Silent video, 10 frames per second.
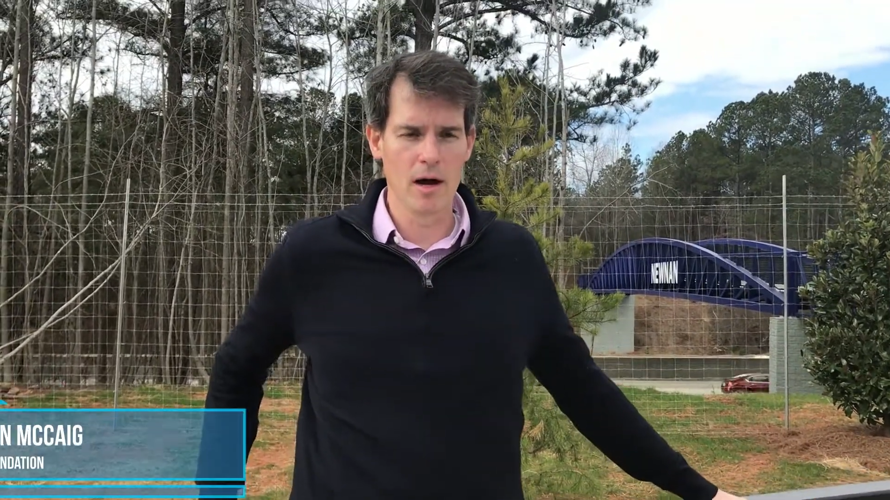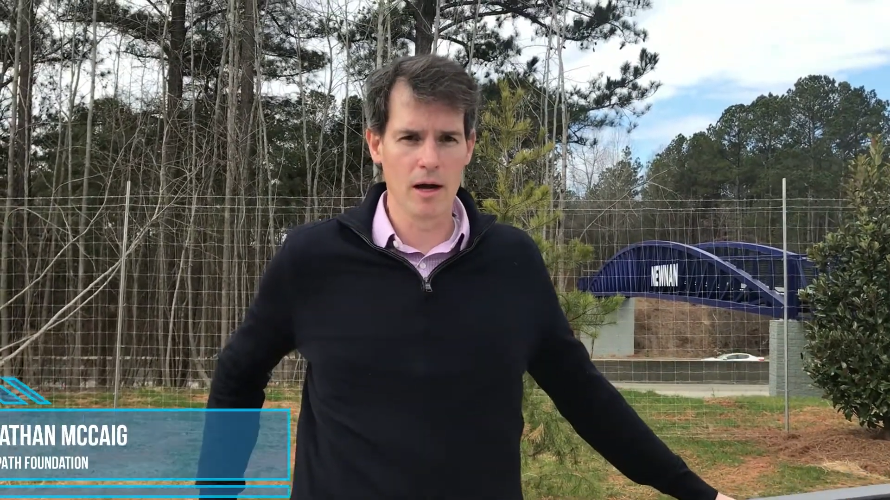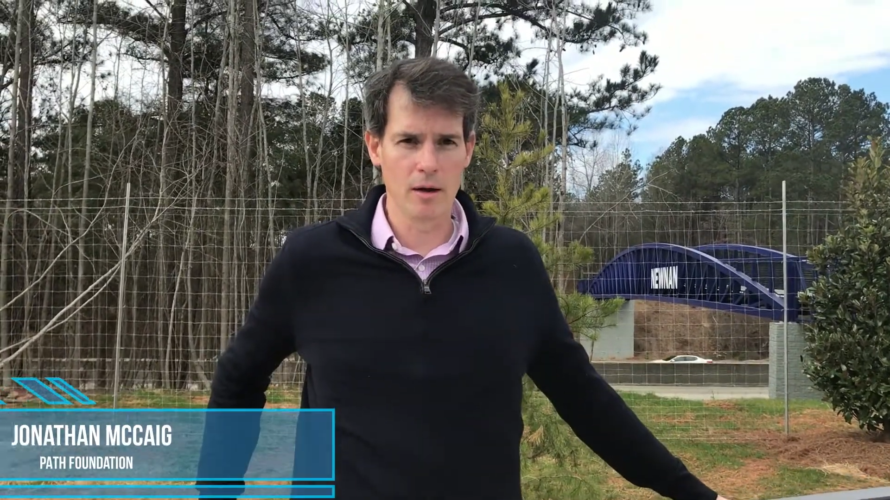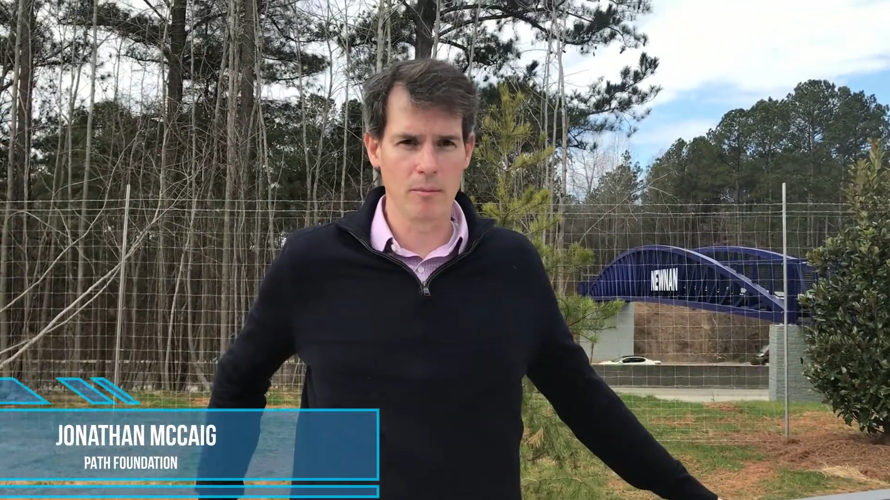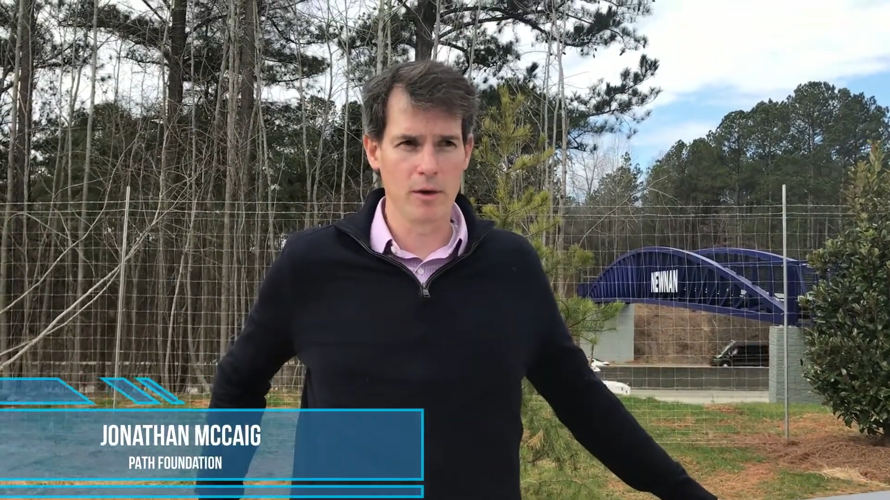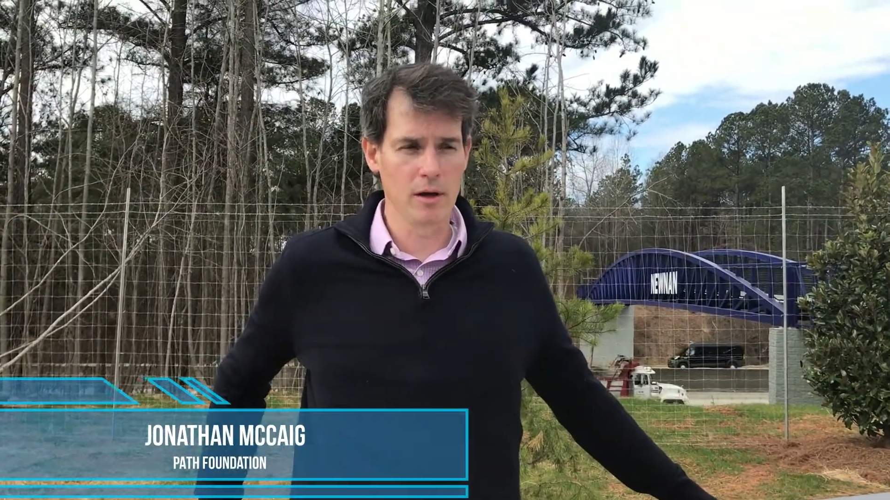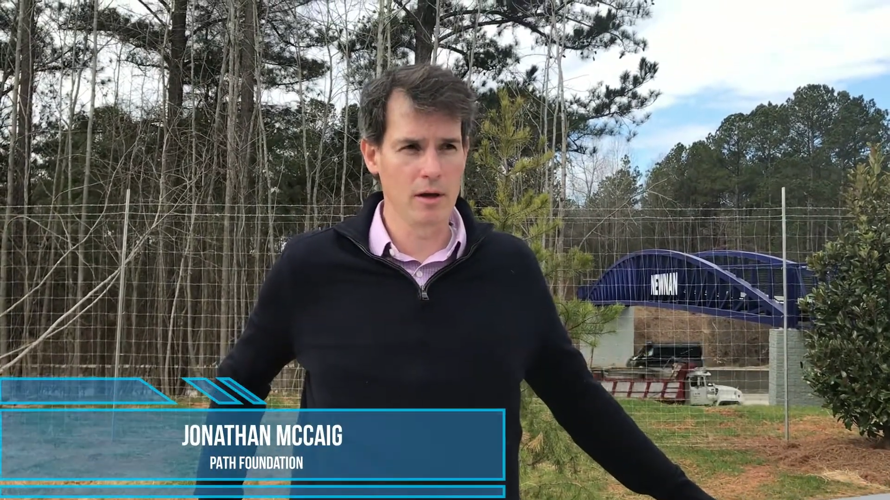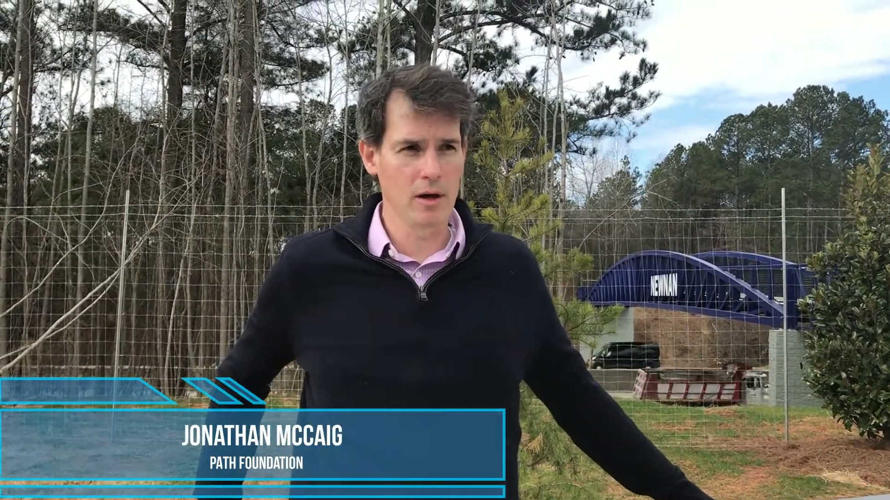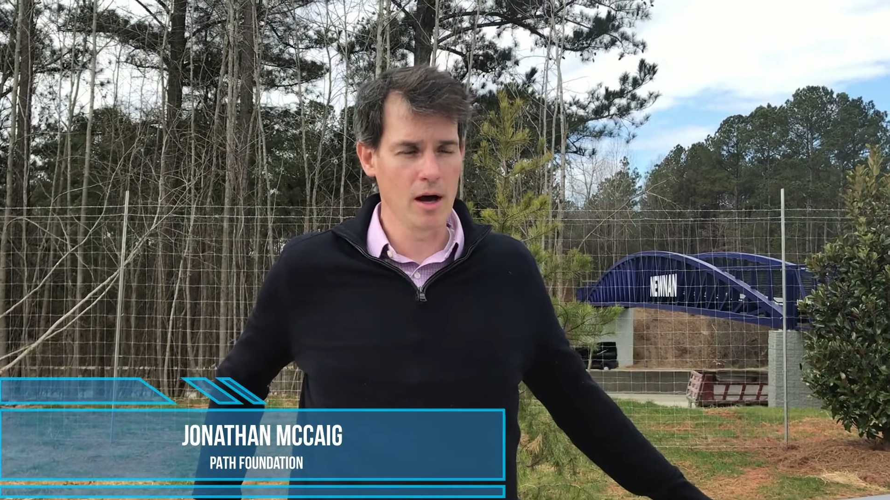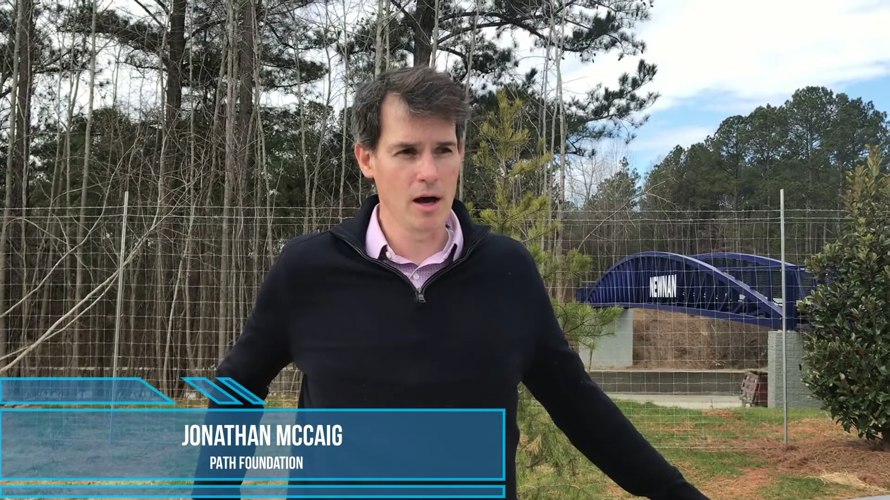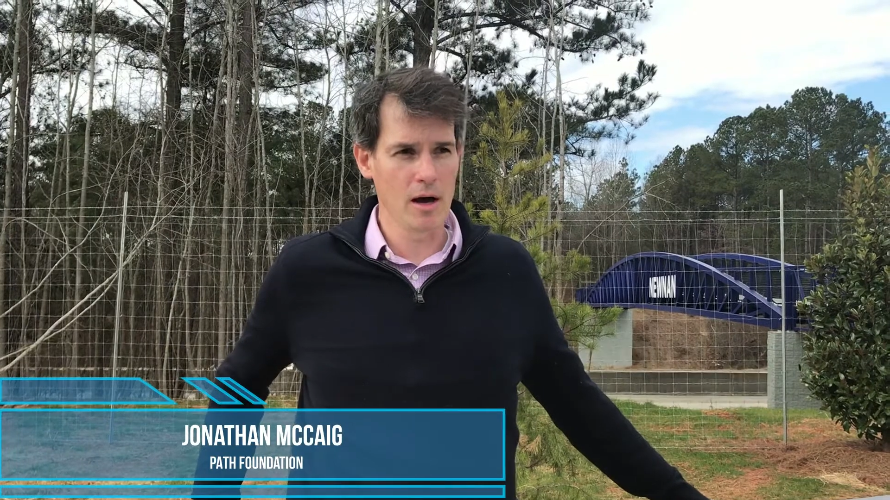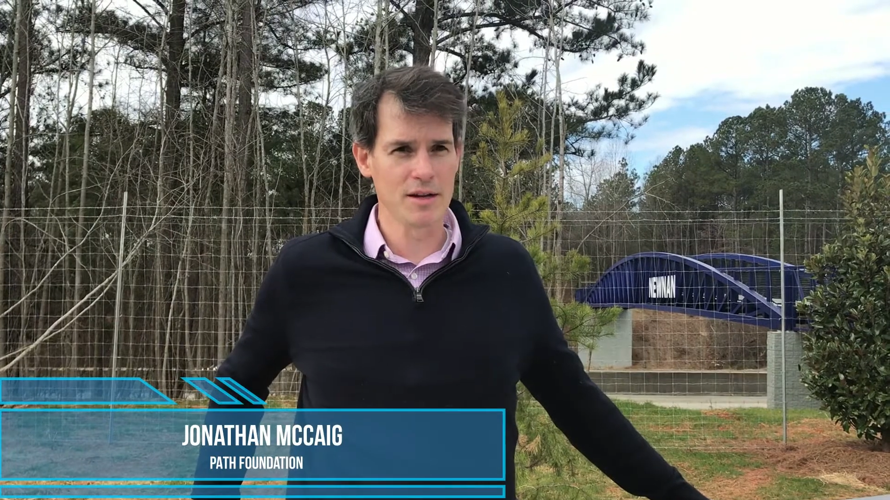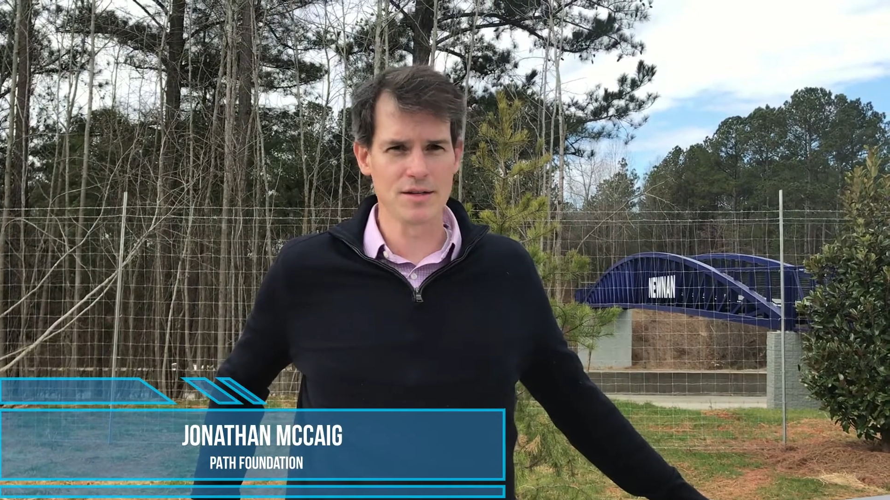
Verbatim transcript: I am the uh,